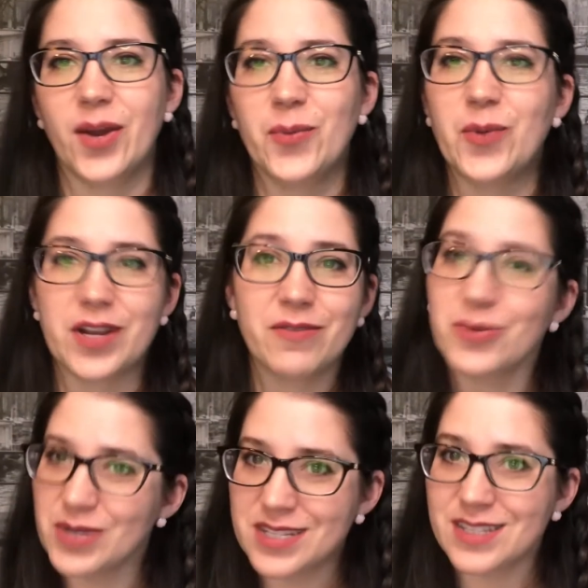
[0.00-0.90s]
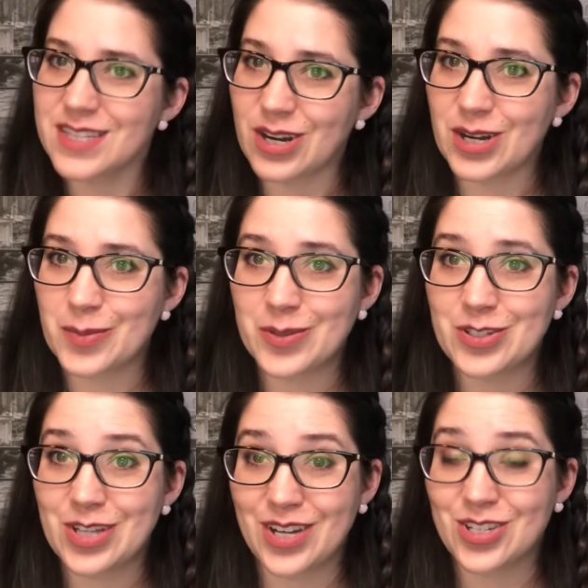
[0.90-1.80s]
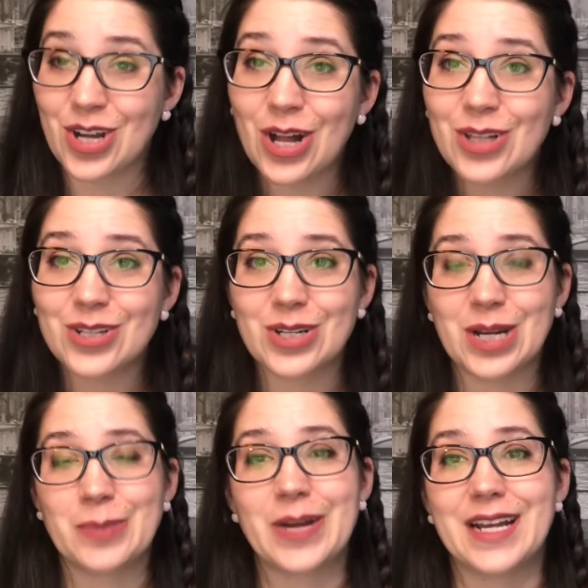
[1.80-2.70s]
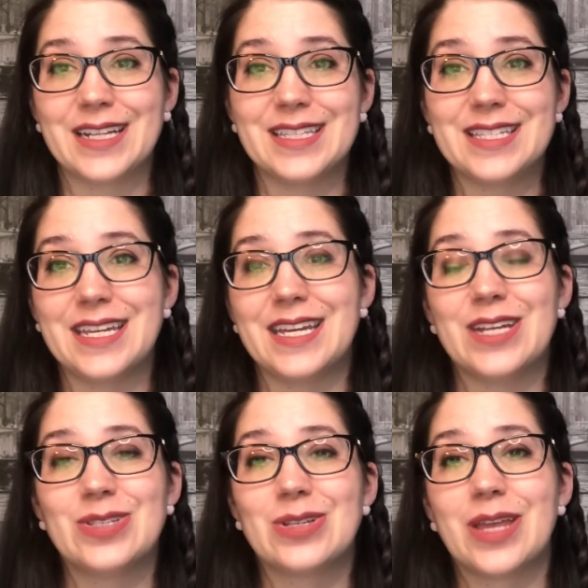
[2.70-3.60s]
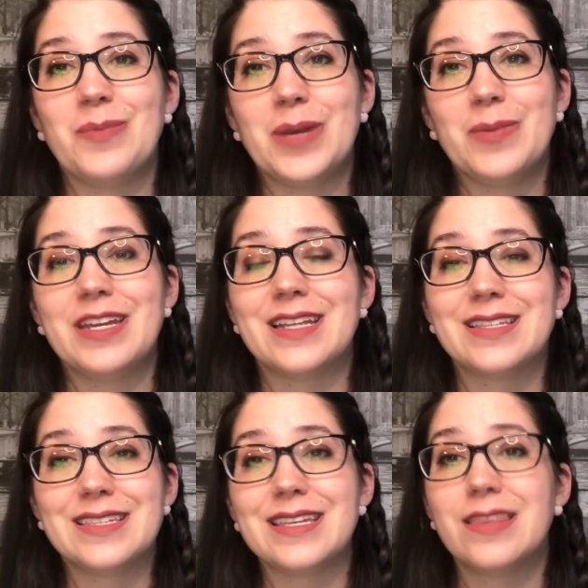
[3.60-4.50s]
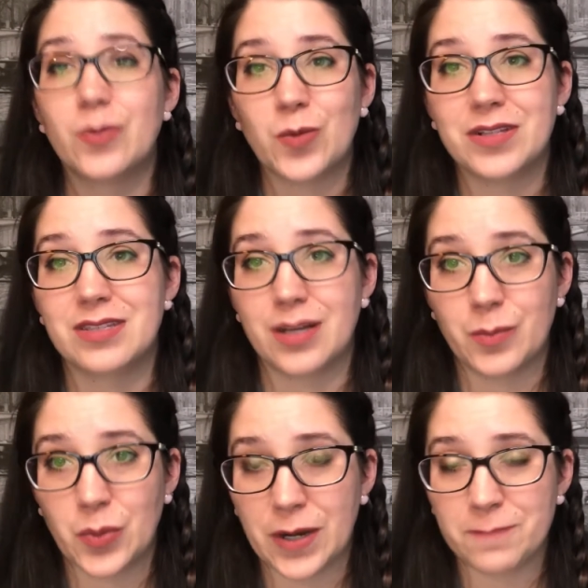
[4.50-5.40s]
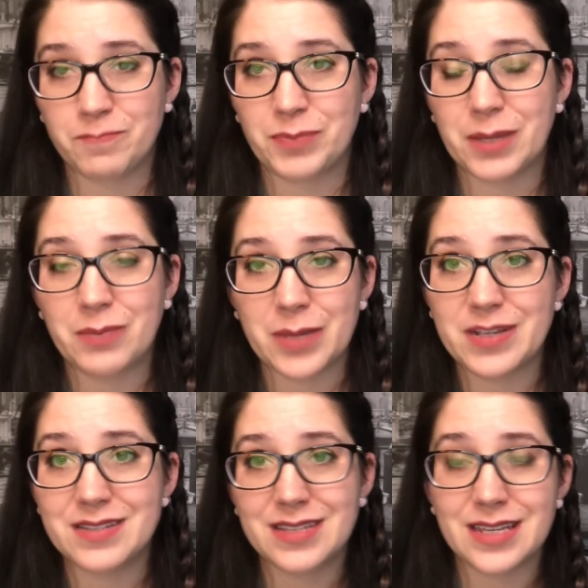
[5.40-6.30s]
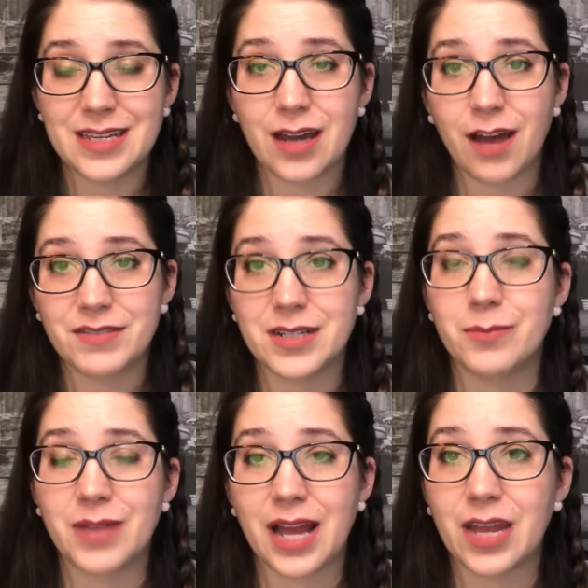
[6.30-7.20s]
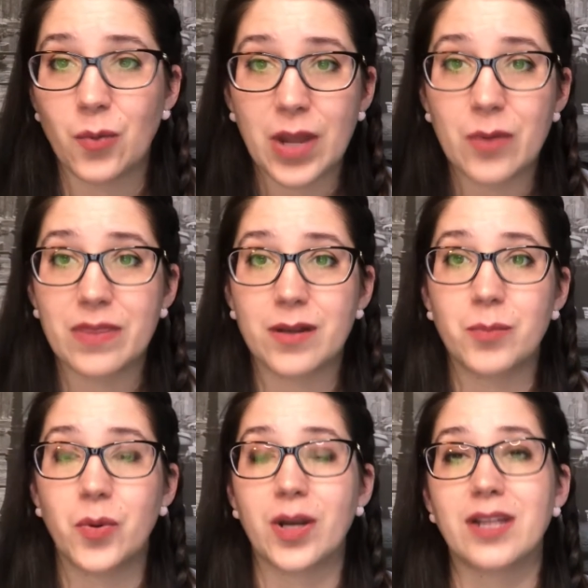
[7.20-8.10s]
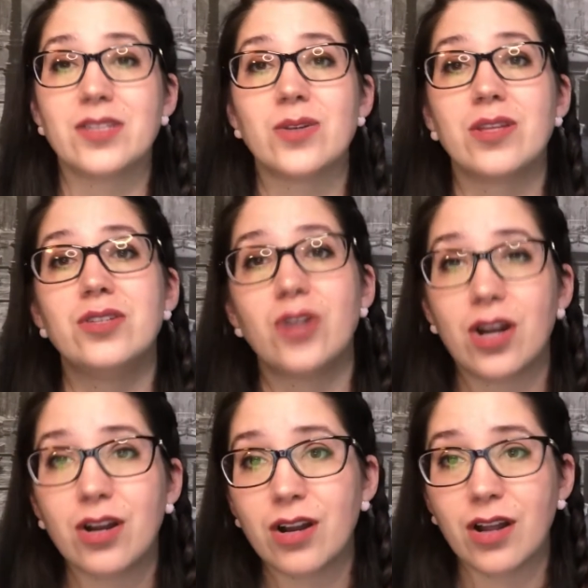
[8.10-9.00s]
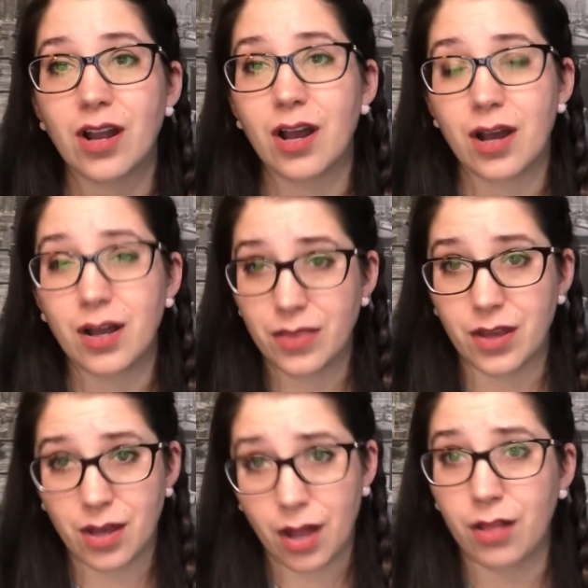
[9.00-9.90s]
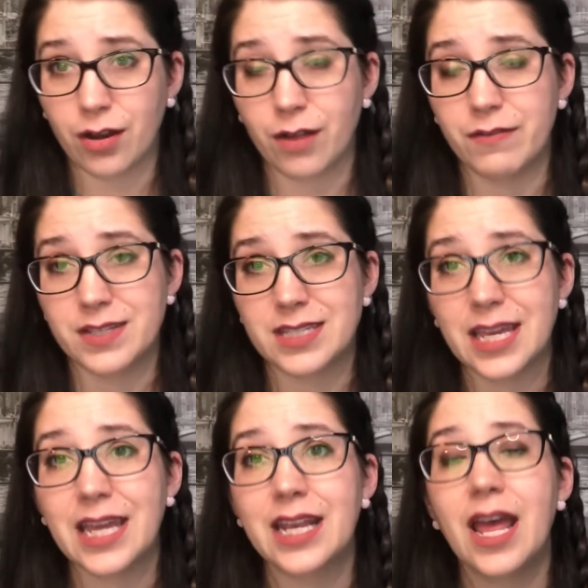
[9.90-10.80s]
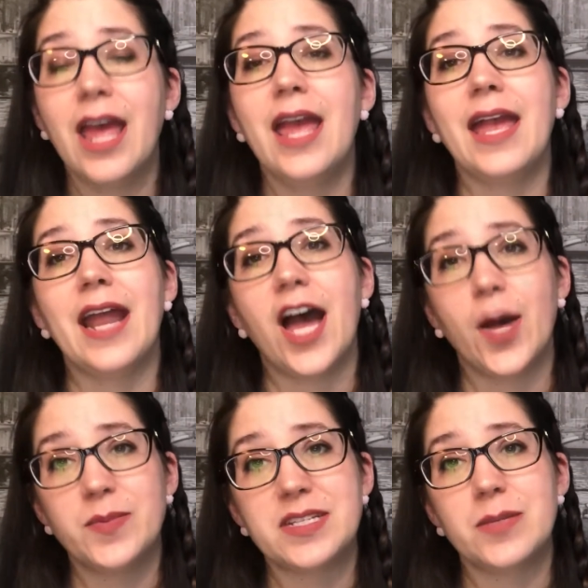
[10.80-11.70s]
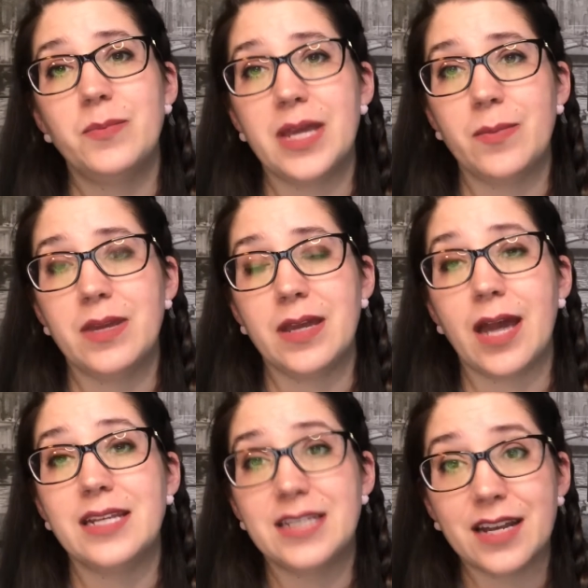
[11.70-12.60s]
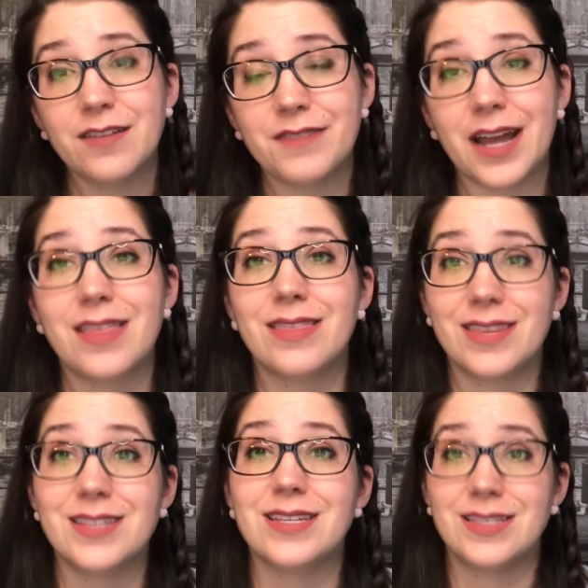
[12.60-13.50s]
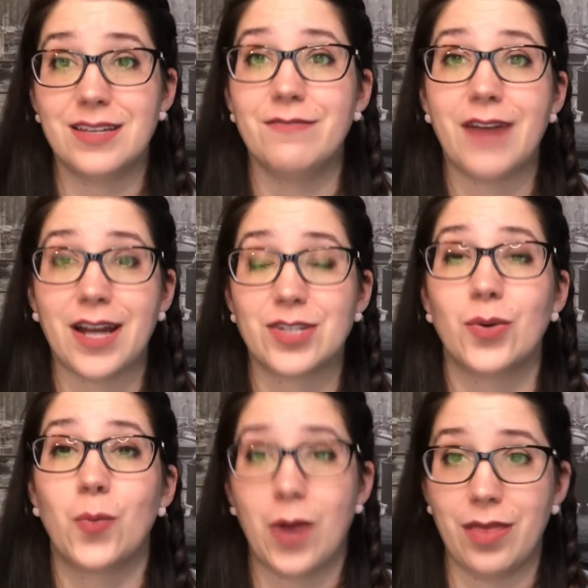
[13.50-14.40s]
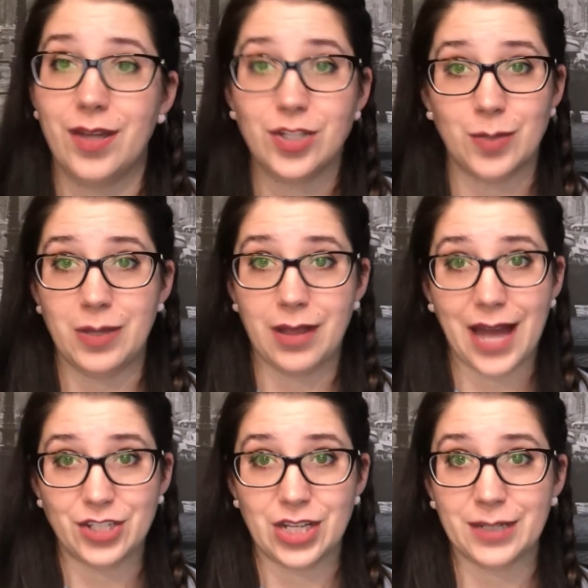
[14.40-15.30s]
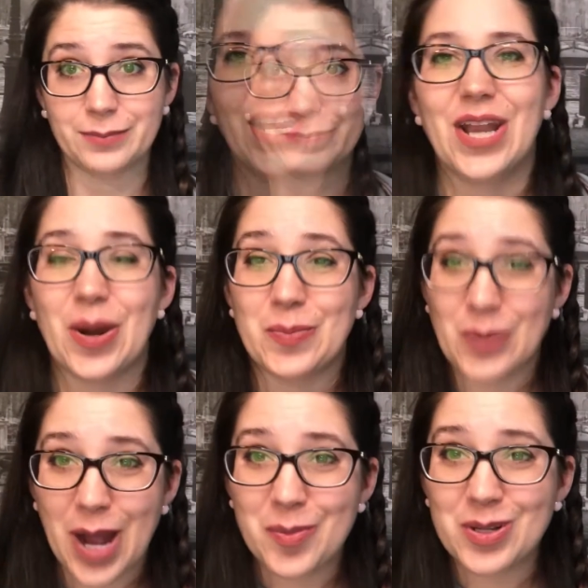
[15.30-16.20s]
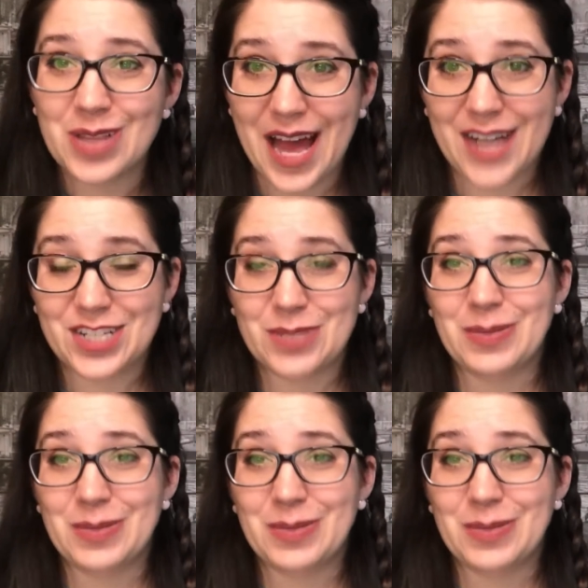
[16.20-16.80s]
One of the reasons that our nipples change color during pregnancy is so that baby can see them once they're born. Babies see often in black and white when they're born, and so the darker the color of the skin, it helps to baby identify that this is in fact where they should be latching. Now, a proper latch